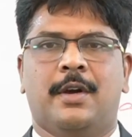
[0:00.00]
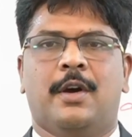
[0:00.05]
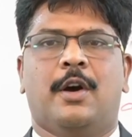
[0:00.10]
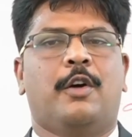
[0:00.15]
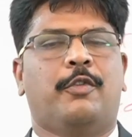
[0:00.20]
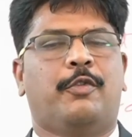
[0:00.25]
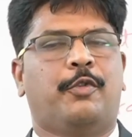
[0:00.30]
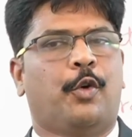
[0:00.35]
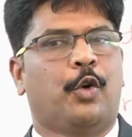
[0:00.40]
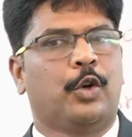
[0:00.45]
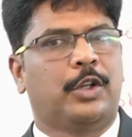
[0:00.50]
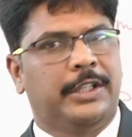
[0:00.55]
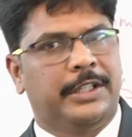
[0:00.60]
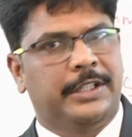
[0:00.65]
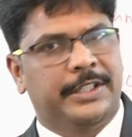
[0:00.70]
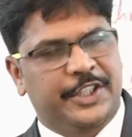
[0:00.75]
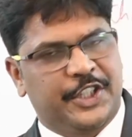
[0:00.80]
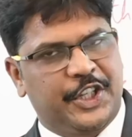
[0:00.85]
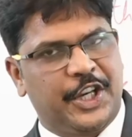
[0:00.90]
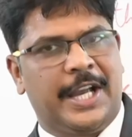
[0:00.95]
or
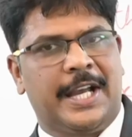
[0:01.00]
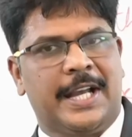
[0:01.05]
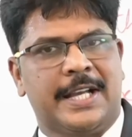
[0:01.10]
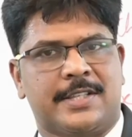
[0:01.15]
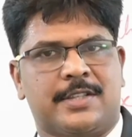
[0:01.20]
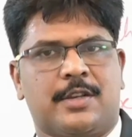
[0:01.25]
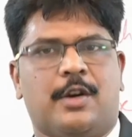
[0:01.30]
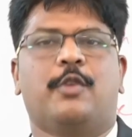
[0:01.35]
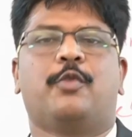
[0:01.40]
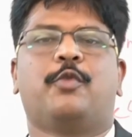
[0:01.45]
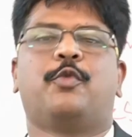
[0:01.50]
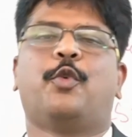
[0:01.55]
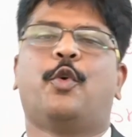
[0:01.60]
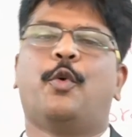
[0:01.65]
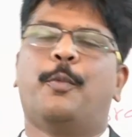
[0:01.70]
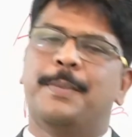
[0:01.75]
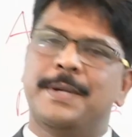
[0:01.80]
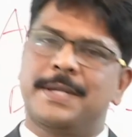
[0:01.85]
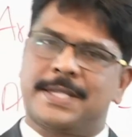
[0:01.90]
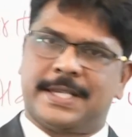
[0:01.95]
4 chairs, or
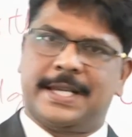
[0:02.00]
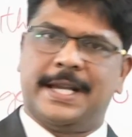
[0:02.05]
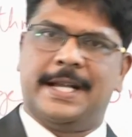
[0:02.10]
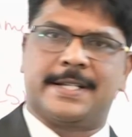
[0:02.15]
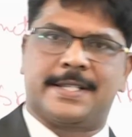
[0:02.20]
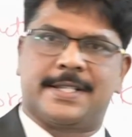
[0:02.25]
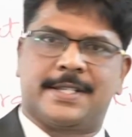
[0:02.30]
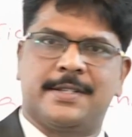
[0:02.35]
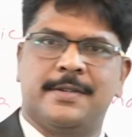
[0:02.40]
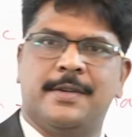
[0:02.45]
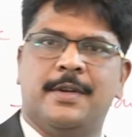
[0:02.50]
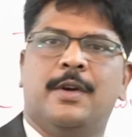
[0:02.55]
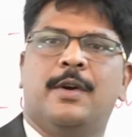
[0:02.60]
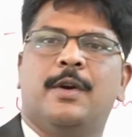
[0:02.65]
4 biscuits,